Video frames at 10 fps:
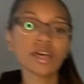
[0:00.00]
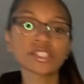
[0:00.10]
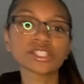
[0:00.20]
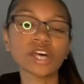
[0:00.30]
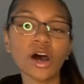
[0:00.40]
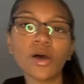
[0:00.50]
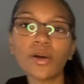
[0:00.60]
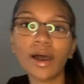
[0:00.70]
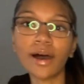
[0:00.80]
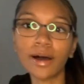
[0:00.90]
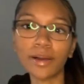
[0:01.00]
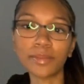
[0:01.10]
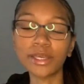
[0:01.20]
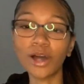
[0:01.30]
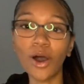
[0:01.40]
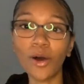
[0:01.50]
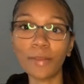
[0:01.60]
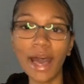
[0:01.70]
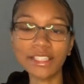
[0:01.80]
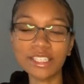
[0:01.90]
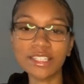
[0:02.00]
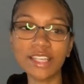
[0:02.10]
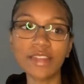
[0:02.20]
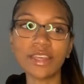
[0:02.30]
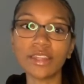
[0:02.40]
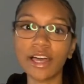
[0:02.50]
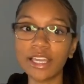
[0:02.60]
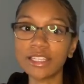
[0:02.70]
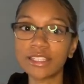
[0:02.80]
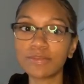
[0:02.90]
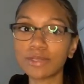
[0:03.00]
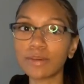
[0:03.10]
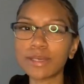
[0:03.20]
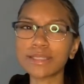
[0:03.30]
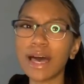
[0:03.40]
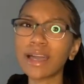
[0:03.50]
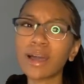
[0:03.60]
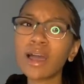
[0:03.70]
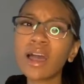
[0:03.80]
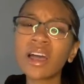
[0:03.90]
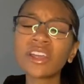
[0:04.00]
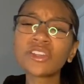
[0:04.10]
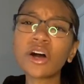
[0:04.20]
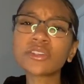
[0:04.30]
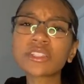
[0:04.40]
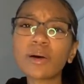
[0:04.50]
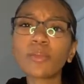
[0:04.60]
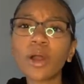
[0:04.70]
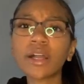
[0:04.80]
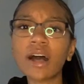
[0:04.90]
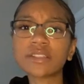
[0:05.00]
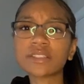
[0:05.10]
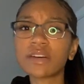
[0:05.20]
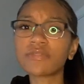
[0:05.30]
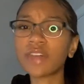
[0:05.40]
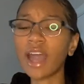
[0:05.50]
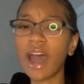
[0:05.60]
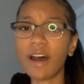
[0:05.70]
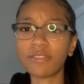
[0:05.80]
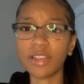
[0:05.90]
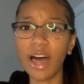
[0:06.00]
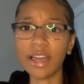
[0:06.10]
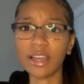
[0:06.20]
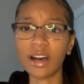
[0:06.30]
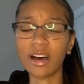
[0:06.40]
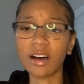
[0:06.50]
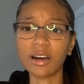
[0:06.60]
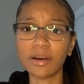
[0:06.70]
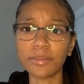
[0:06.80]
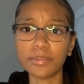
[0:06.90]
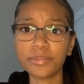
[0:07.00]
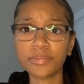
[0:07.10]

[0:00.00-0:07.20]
So um, it all matches and then like it zips up because like, you know, some workout stuff they have like, um,